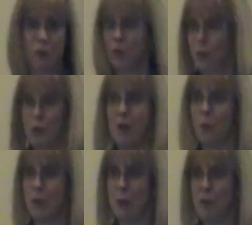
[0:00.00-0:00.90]
You do
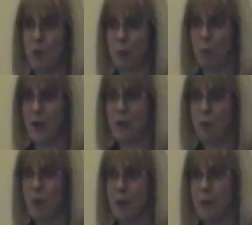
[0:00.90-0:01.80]
not want to be
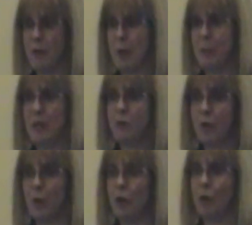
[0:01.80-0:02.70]
surprised, because that means
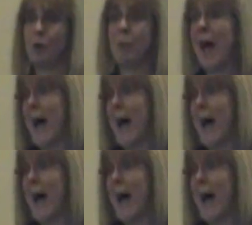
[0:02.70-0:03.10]
you're going to look